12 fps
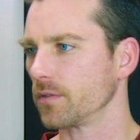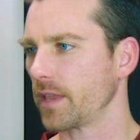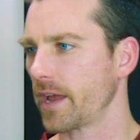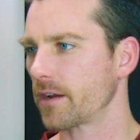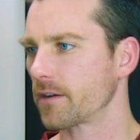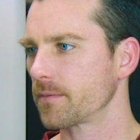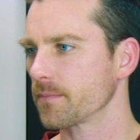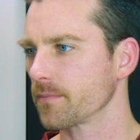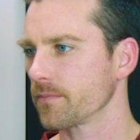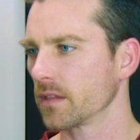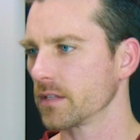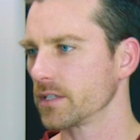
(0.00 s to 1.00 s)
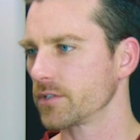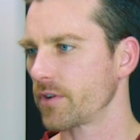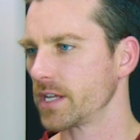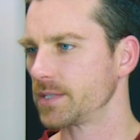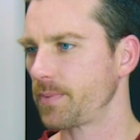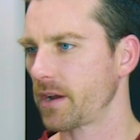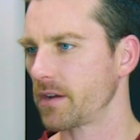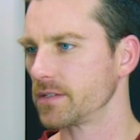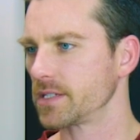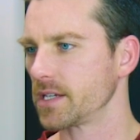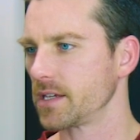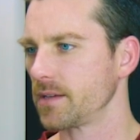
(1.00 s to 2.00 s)
Layer,
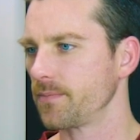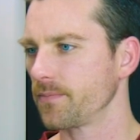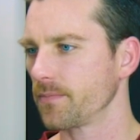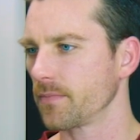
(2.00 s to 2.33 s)
Transparency,